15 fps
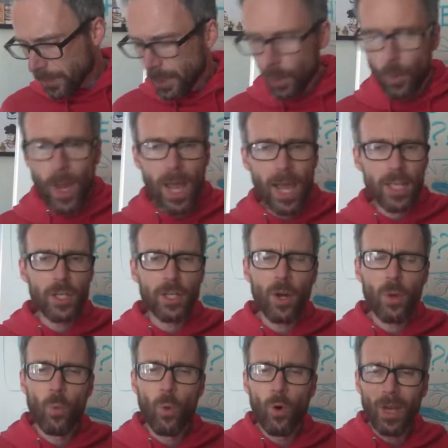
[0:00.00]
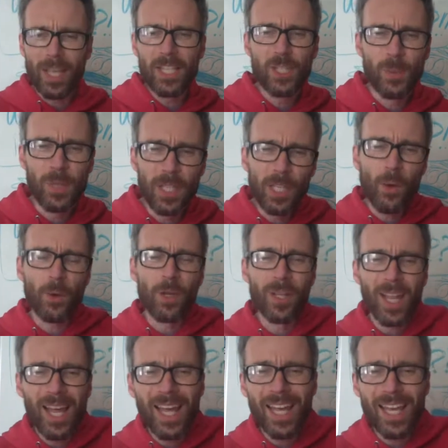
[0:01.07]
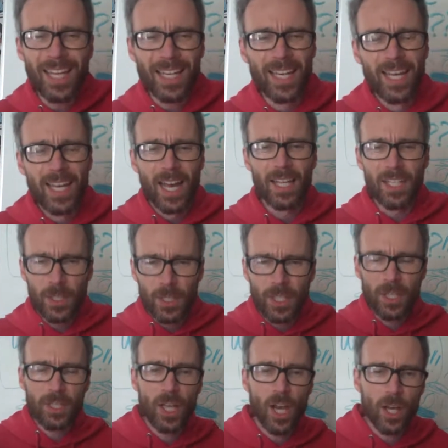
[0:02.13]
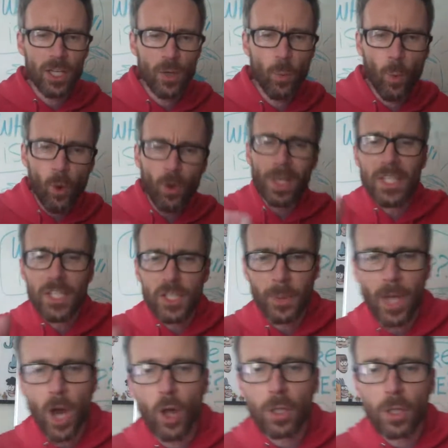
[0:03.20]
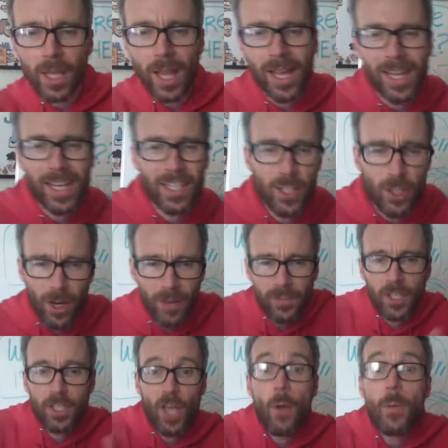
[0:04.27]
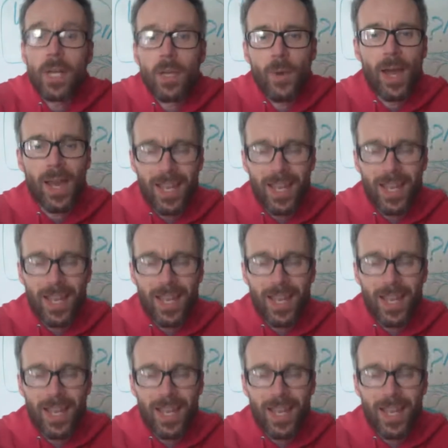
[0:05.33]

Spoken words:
Where you don't walk into it, you go online and you walk into it online. You don't have to go anywhere.